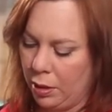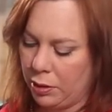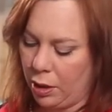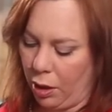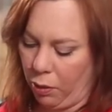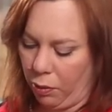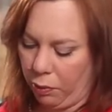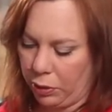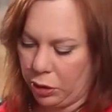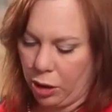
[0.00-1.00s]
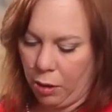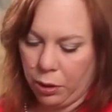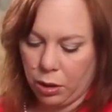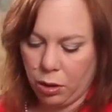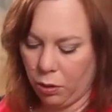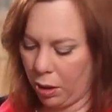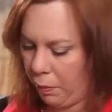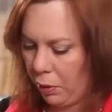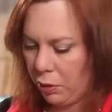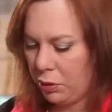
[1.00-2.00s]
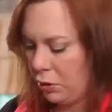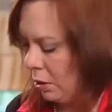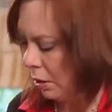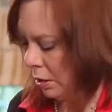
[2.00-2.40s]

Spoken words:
So we're starting with cucumbers,